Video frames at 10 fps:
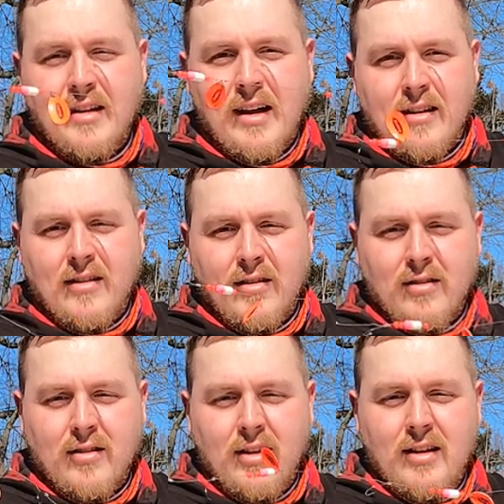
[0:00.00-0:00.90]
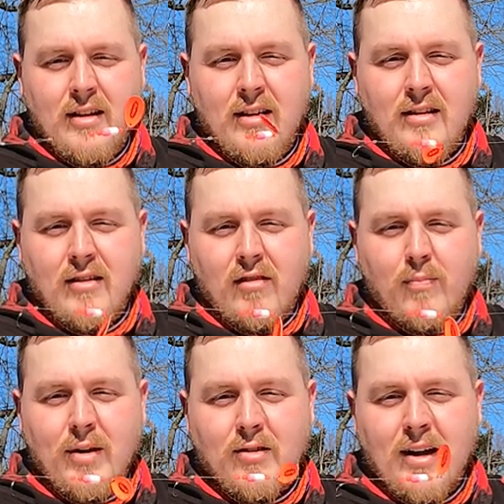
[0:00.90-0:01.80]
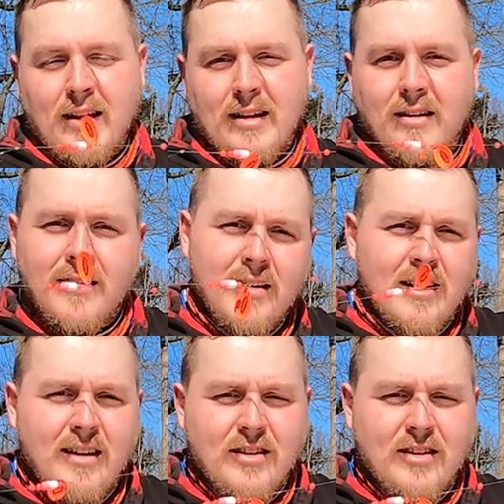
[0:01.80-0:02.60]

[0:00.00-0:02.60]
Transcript: Got a little little spinner on there.